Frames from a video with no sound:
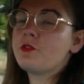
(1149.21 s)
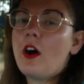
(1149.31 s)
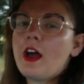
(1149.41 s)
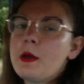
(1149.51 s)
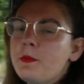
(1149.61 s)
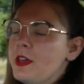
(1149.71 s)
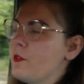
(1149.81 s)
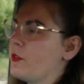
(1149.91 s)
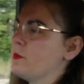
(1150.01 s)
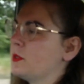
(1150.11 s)
fire pit
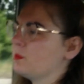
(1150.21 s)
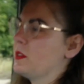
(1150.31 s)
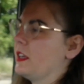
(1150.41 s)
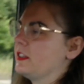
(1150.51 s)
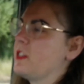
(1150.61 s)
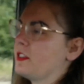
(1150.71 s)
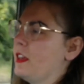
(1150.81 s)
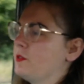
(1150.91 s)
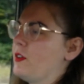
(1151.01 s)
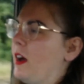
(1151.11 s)
from some things that
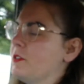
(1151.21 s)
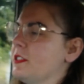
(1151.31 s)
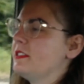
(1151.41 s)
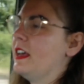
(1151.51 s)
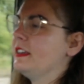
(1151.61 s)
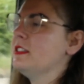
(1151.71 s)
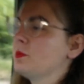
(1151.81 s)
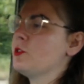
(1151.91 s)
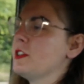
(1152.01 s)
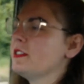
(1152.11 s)
they found at
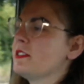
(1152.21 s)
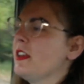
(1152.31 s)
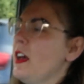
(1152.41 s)
Sainsbury's,